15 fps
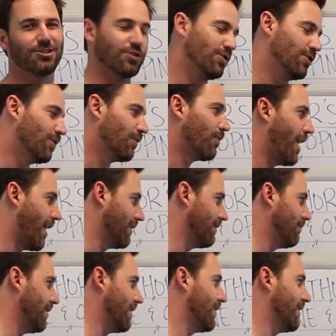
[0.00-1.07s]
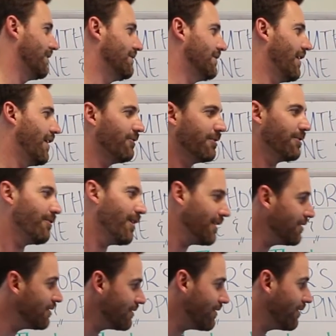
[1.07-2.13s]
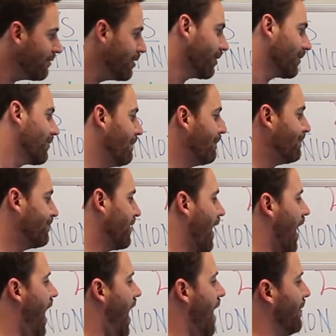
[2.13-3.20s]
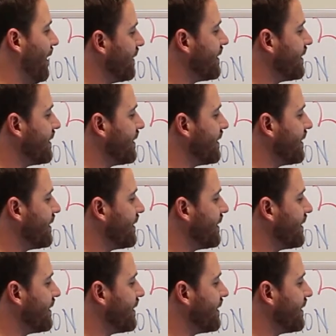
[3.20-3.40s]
to write because I don't want to write those long words. Um,